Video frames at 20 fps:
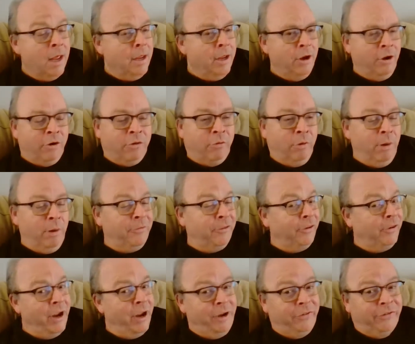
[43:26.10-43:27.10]
You know, cribs
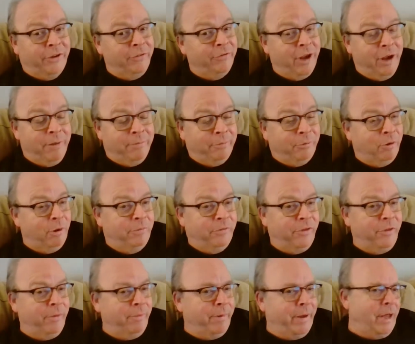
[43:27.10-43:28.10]
are nice. I've kept cribs
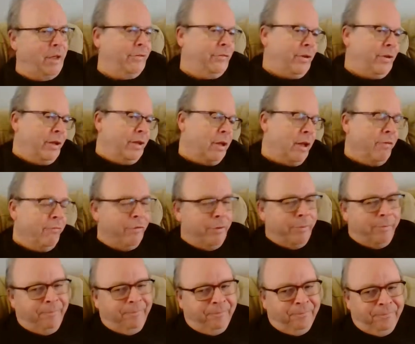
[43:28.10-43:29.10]
in the past. I loved
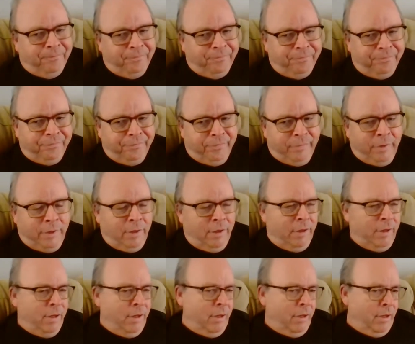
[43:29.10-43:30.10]
them.
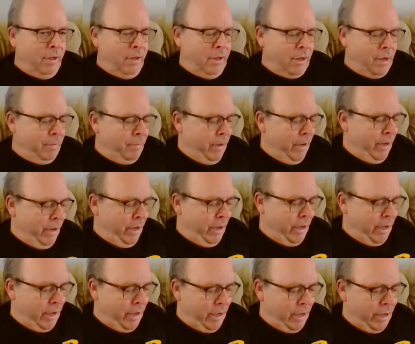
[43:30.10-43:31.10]
I may,
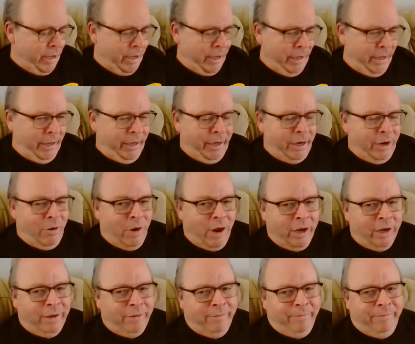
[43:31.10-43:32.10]

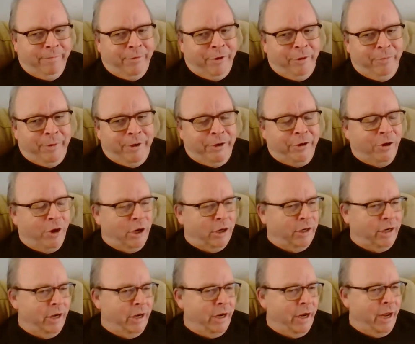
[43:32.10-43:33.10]
I could be
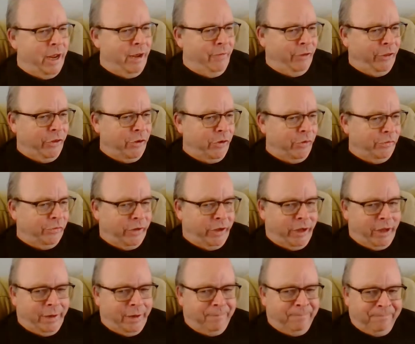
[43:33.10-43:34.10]
talked into having those
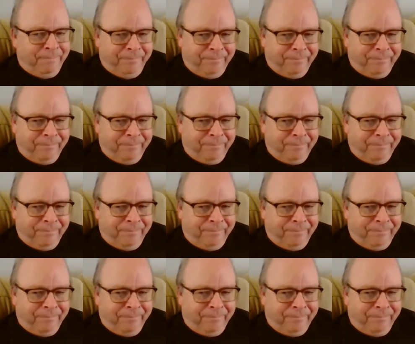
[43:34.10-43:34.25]
again.